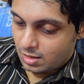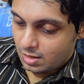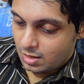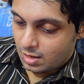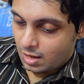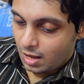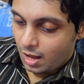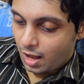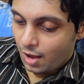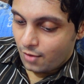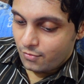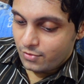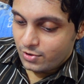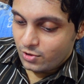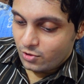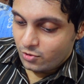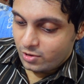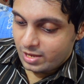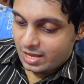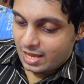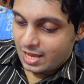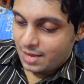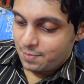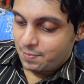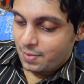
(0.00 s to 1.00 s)
How do you
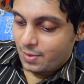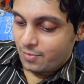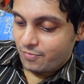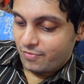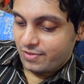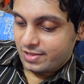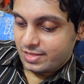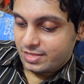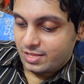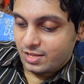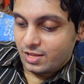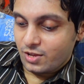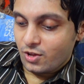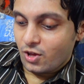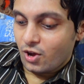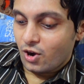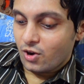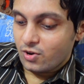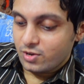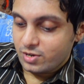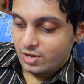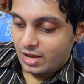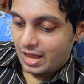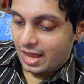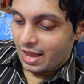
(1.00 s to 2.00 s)
keep up with your
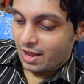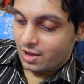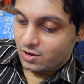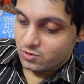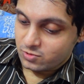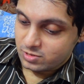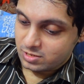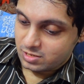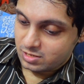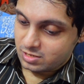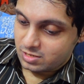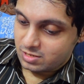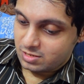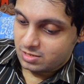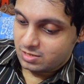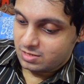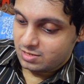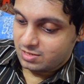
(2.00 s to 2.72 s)
own chaos?